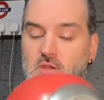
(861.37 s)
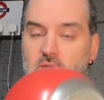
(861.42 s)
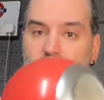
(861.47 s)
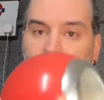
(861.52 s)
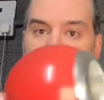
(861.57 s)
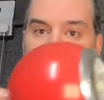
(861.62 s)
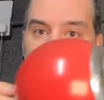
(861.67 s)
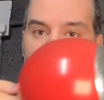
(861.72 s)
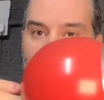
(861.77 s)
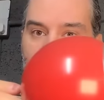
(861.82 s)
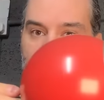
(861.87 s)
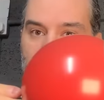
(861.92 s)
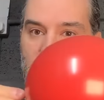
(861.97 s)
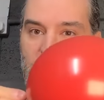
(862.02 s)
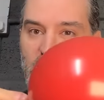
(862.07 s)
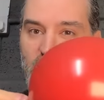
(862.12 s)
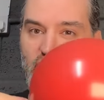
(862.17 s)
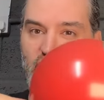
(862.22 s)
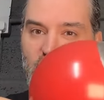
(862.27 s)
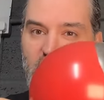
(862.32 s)
But just
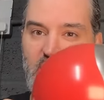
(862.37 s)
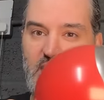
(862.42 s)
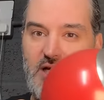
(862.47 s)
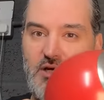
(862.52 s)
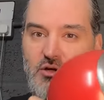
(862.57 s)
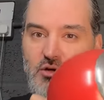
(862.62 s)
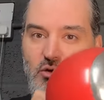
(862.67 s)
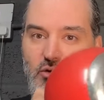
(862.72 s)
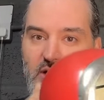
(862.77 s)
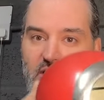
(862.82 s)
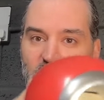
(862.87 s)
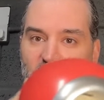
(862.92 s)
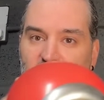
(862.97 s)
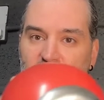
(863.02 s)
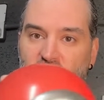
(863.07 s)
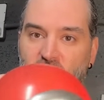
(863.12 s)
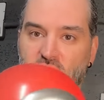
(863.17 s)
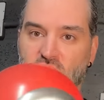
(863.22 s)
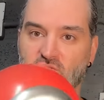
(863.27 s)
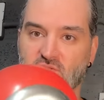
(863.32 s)
a really cool little
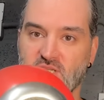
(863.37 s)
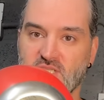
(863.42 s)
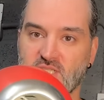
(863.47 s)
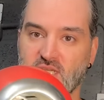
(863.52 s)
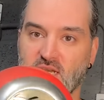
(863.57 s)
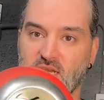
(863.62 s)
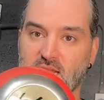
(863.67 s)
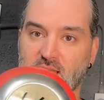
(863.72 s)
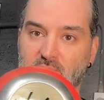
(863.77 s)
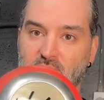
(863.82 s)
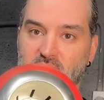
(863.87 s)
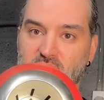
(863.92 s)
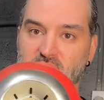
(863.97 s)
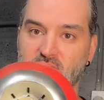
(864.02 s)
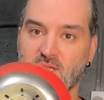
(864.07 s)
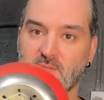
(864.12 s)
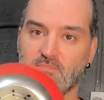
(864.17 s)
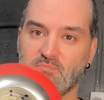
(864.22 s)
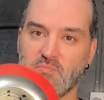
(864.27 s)
futuristic lamp, isn't it?